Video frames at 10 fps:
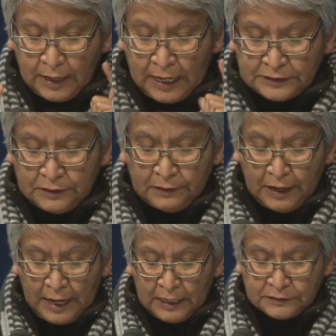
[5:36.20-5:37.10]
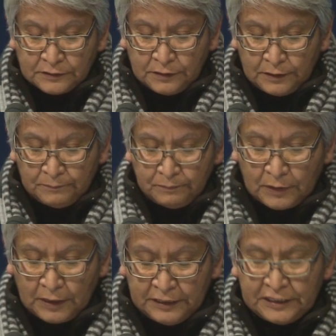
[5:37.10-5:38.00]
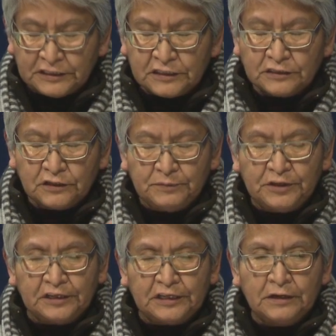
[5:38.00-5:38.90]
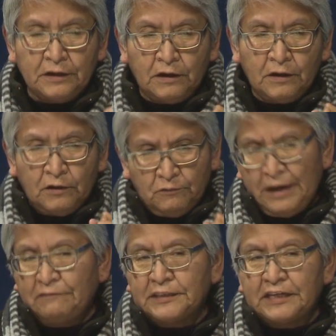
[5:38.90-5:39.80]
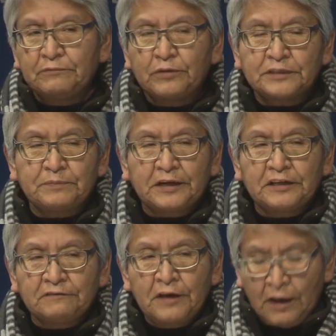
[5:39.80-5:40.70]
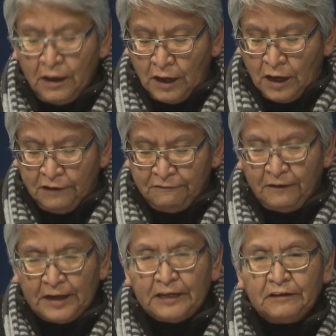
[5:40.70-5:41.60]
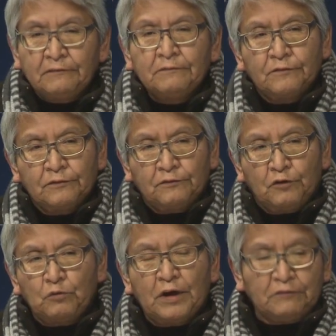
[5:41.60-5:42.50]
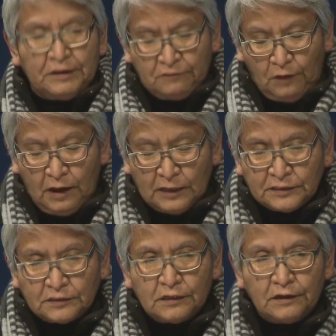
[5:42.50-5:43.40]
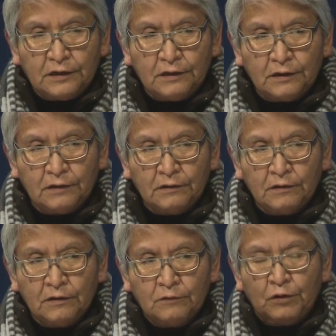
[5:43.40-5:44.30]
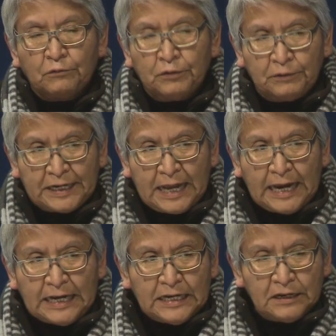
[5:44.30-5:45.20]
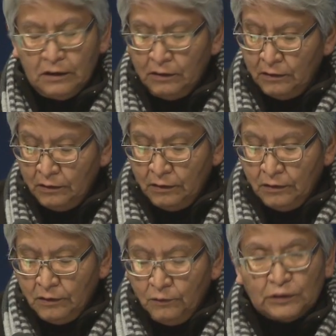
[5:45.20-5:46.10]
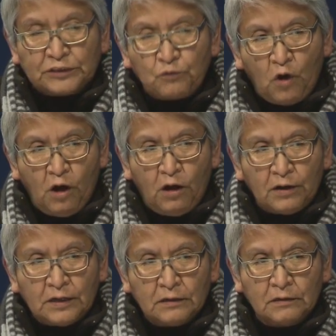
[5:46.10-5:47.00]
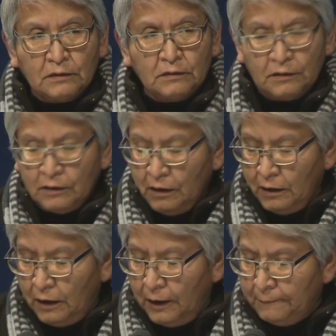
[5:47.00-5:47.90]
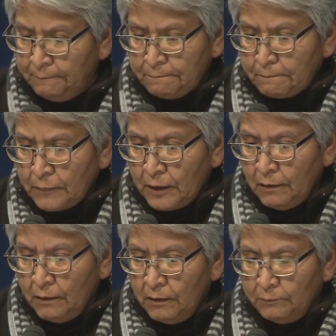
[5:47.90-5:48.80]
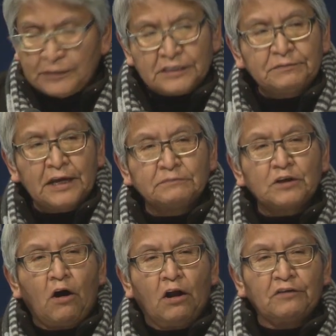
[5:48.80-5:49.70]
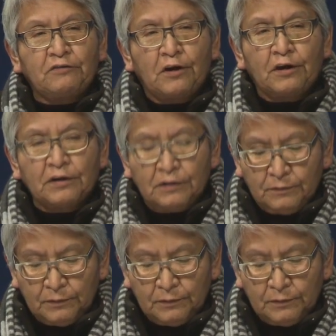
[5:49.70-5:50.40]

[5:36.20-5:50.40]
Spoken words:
as a indigenous community, we have the same perspective of fighting for what we've lost, what we're regaining, what's wrong. But sometimes all of our